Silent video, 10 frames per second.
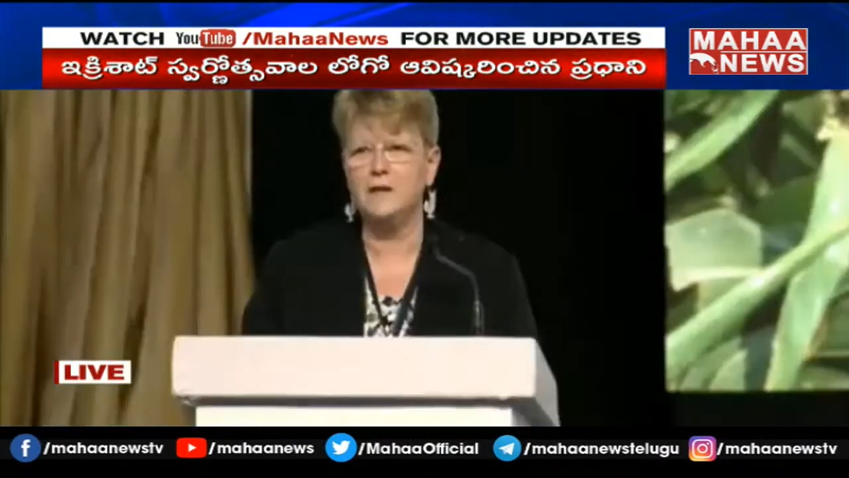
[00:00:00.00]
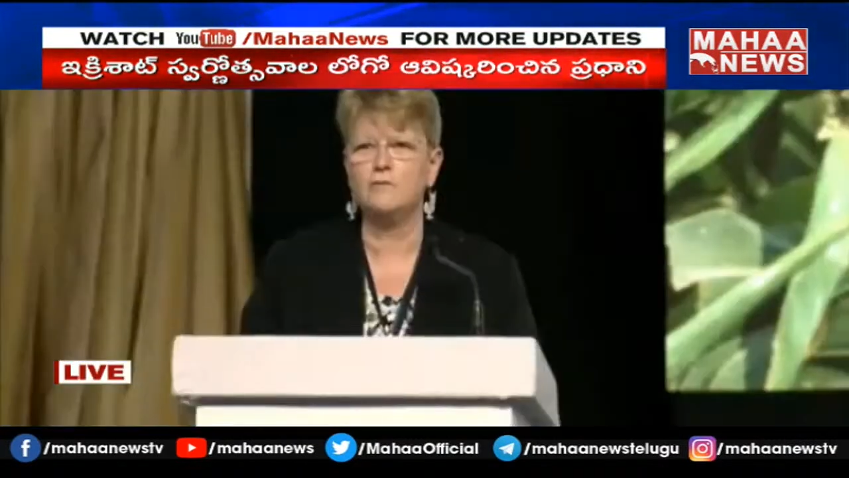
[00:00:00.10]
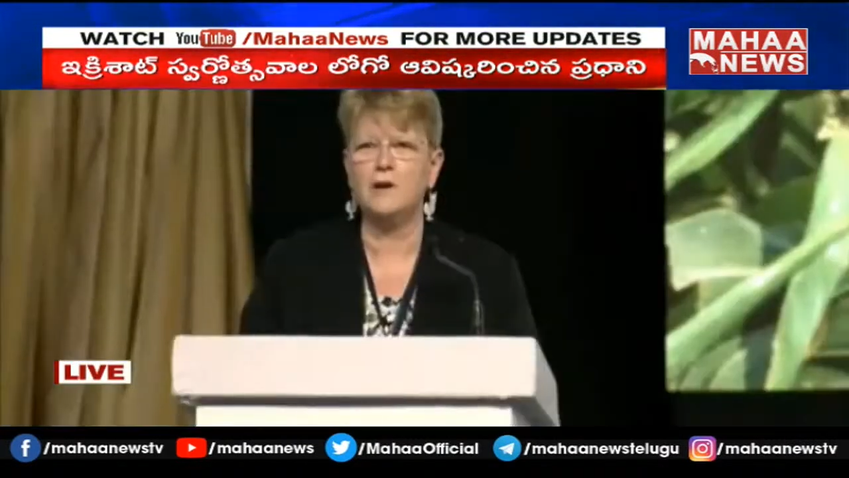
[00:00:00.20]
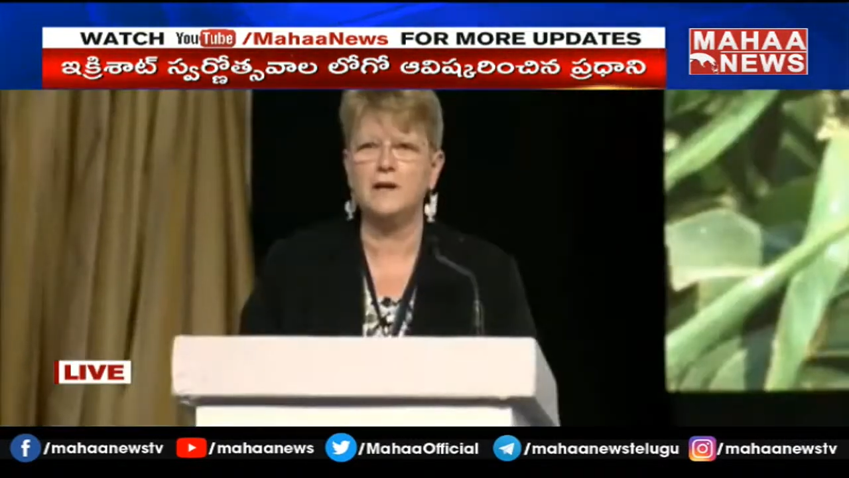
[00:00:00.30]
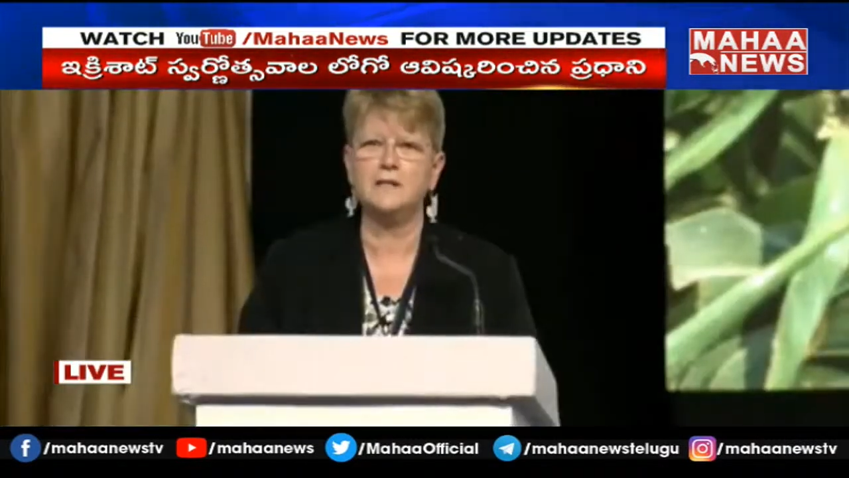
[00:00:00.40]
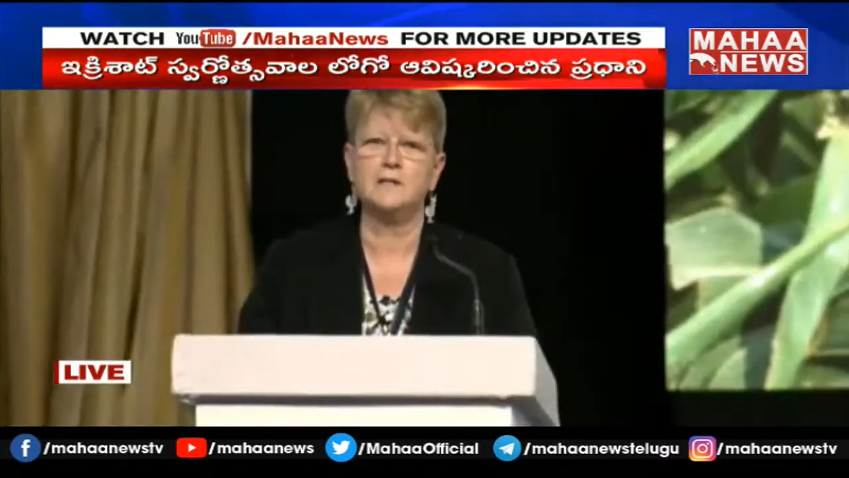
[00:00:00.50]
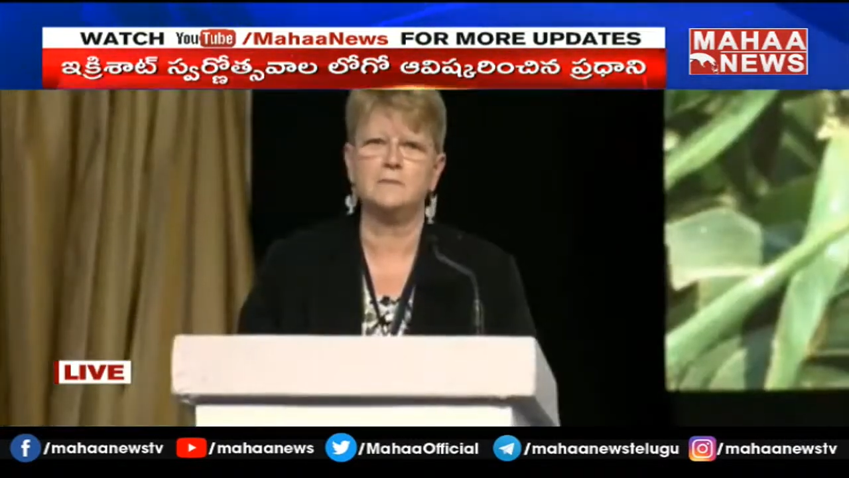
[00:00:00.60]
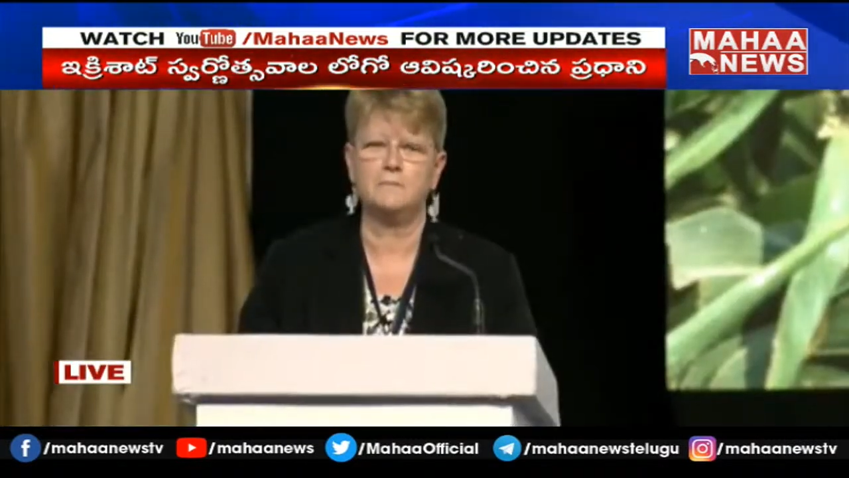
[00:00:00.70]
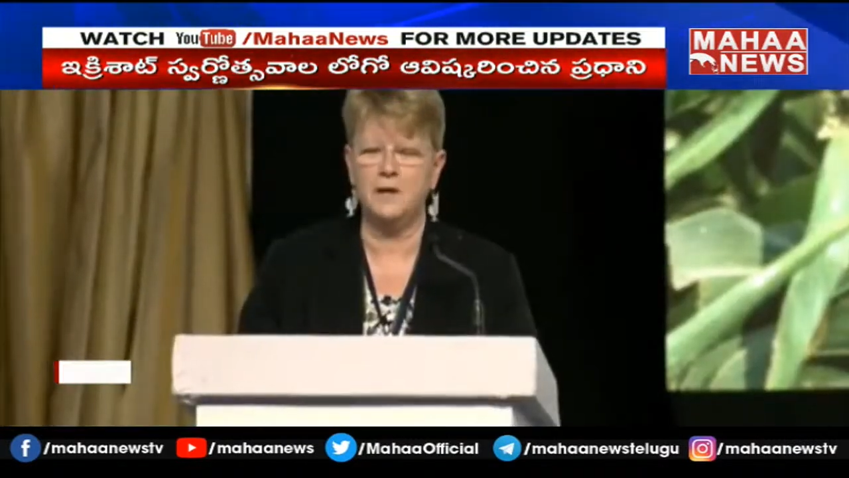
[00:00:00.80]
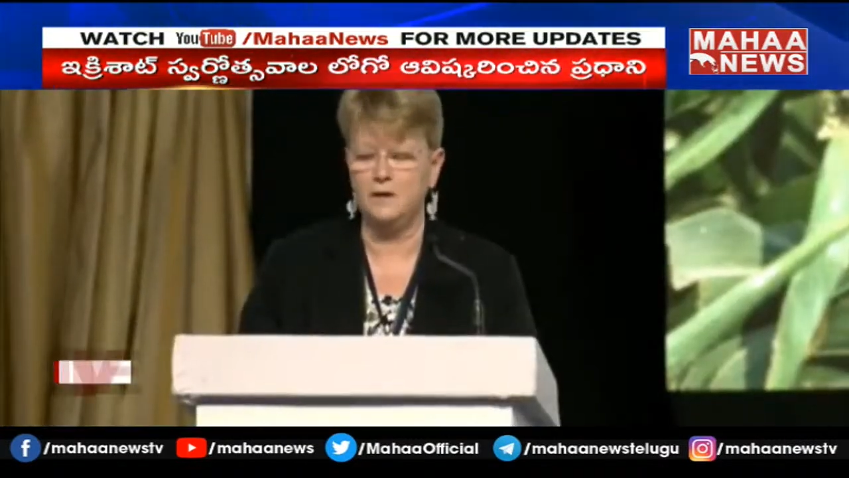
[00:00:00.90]
to be
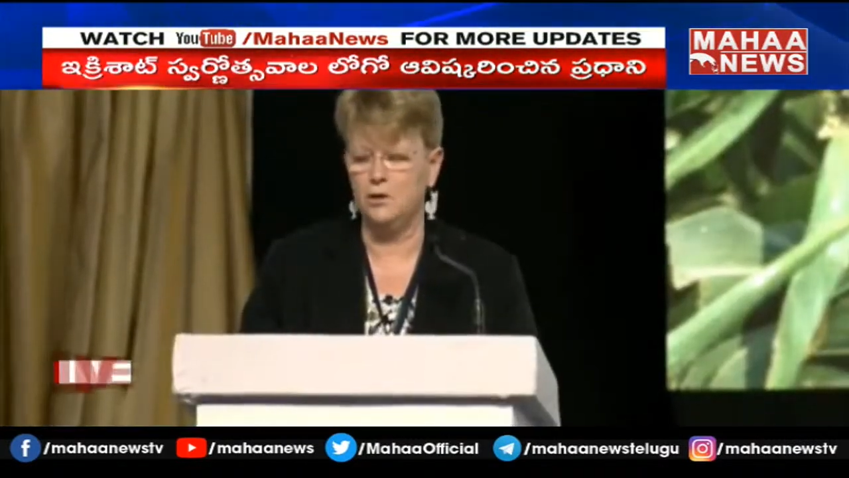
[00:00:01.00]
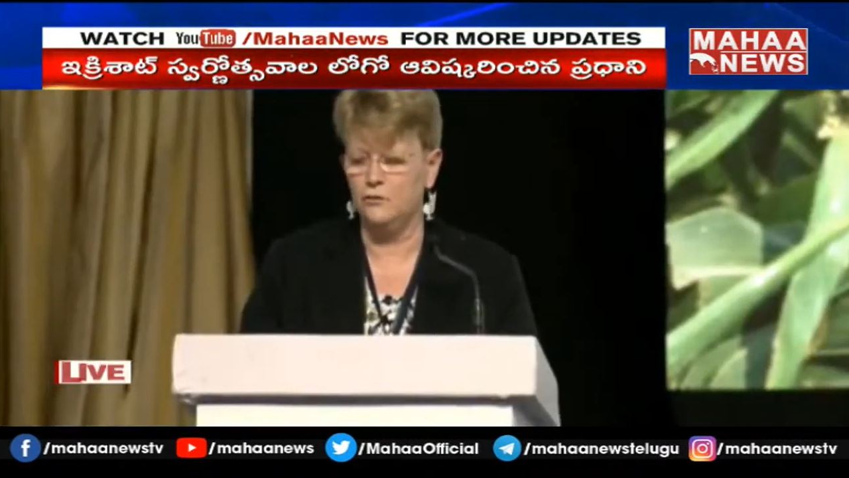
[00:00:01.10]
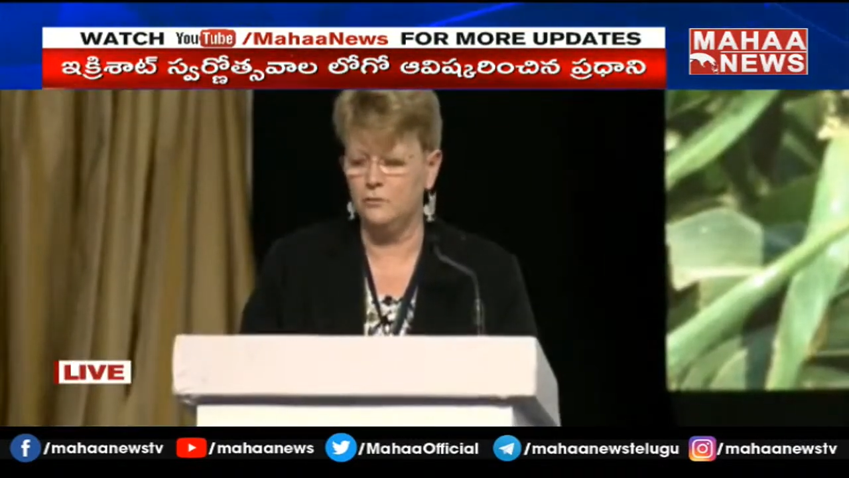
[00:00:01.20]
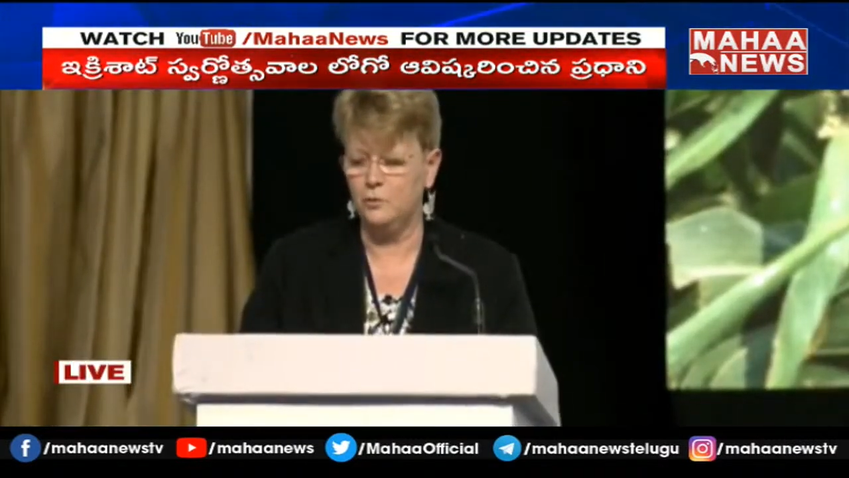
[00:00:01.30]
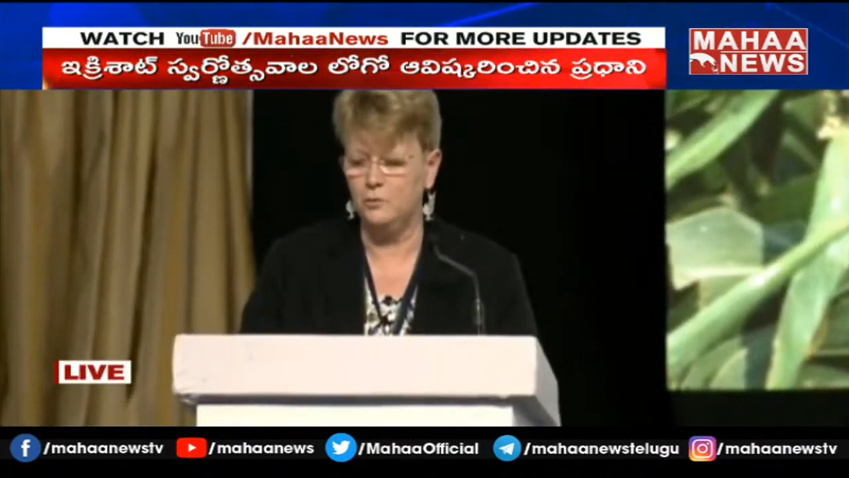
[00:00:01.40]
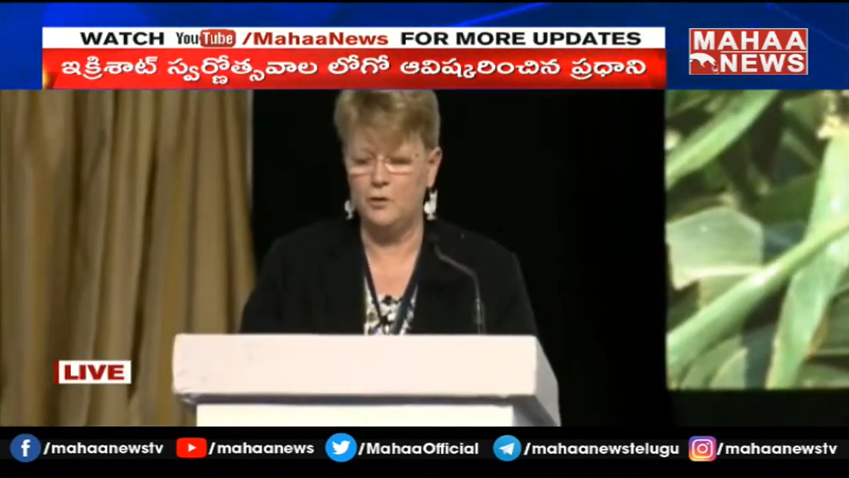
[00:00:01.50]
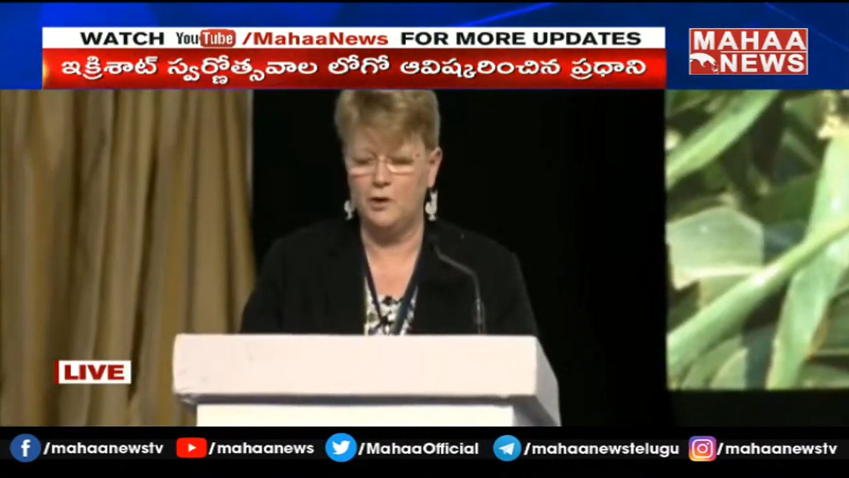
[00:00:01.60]
graced by the Honourable